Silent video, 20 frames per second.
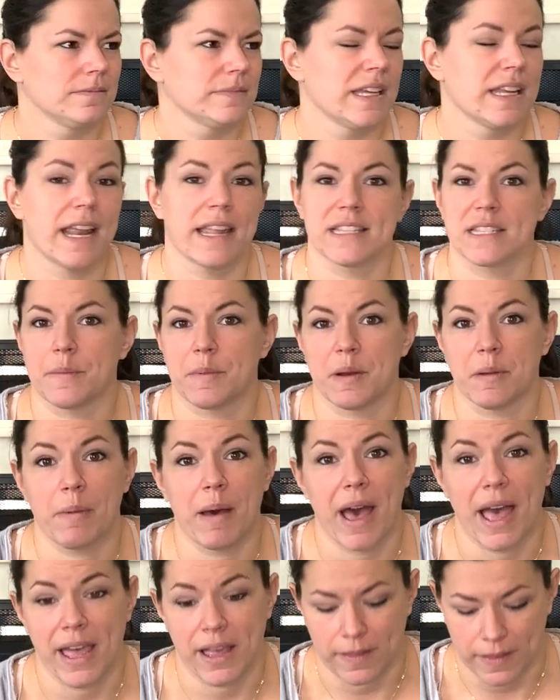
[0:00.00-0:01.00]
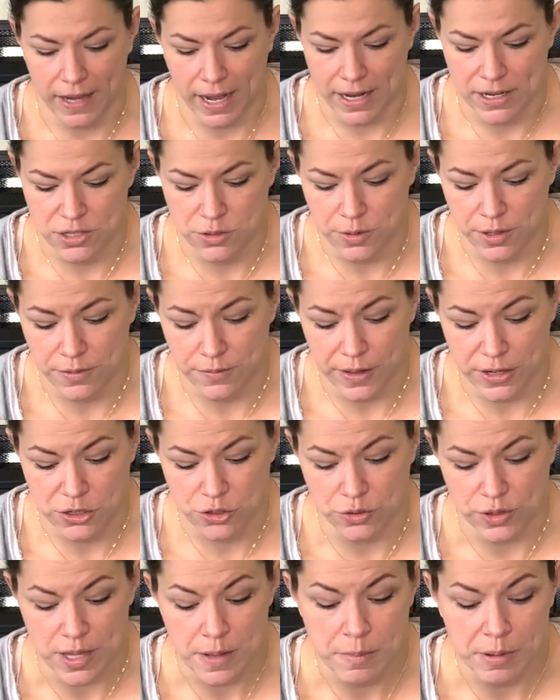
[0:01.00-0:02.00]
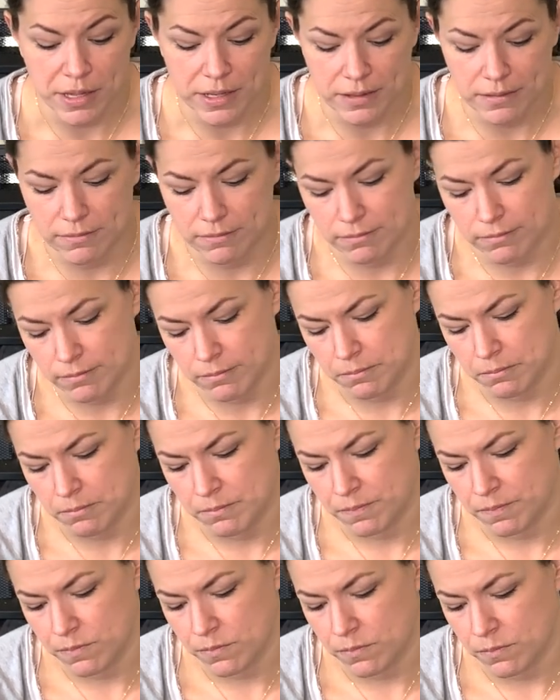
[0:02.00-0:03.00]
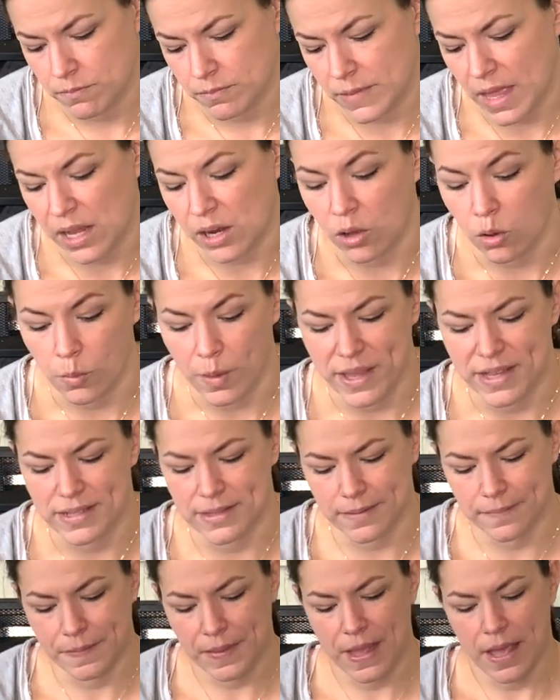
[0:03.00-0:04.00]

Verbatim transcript: it ends up in a pile and I do it eventually, but not always.